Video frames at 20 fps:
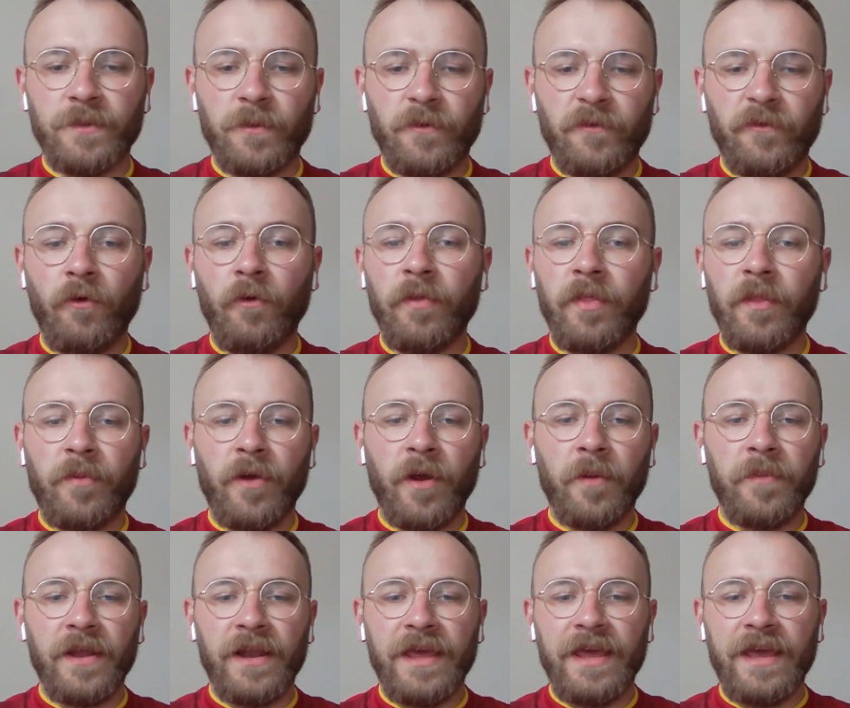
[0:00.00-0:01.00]
to perform in the
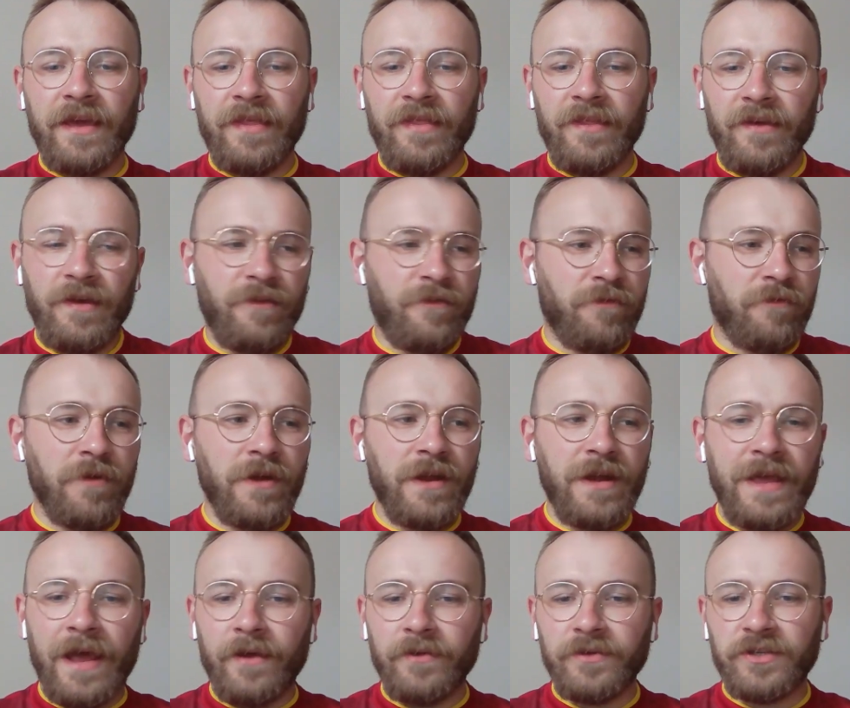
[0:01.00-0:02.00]
Premier League, and have
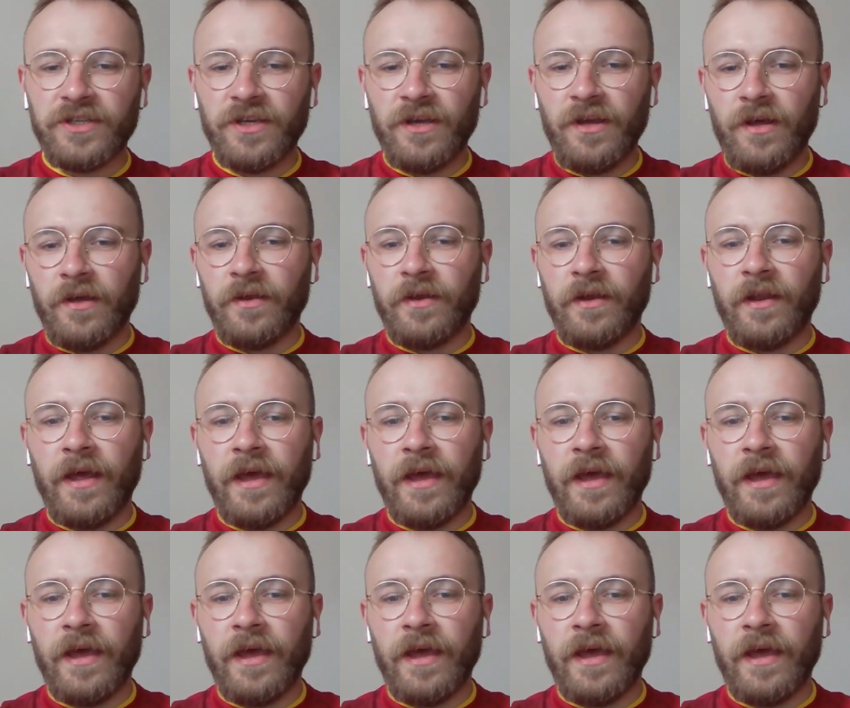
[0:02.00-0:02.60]
really outshone.